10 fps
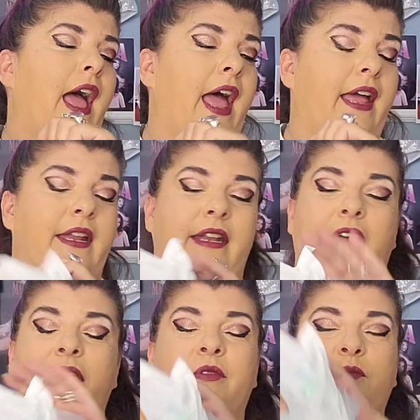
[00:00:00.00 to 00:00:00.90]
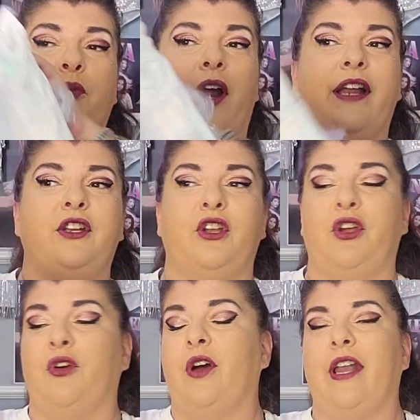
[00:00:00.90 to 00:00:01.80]
And it was brand
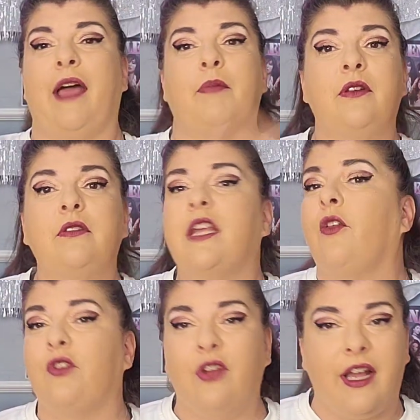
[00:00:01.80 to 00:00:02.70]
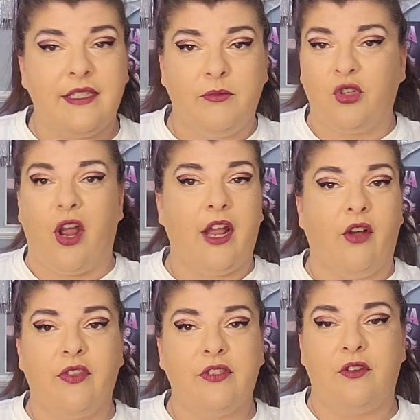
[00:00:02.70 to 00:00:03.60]
new. And I've been telling you guys I'm trying
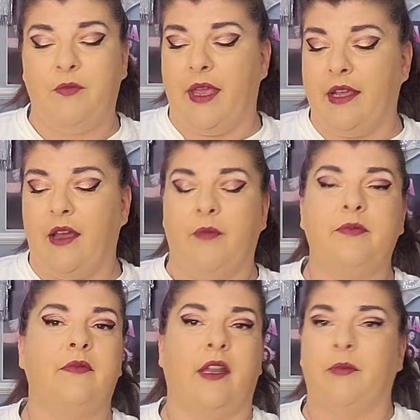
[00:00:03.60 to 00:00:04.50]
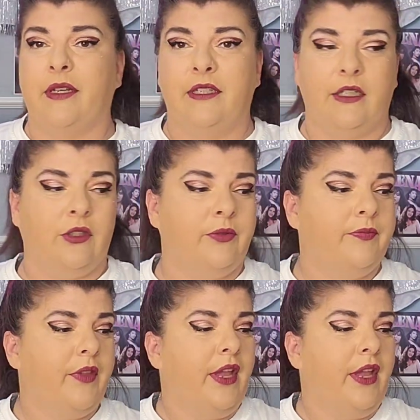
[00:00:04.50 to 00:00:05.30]
all this new makeup. Not a big deal.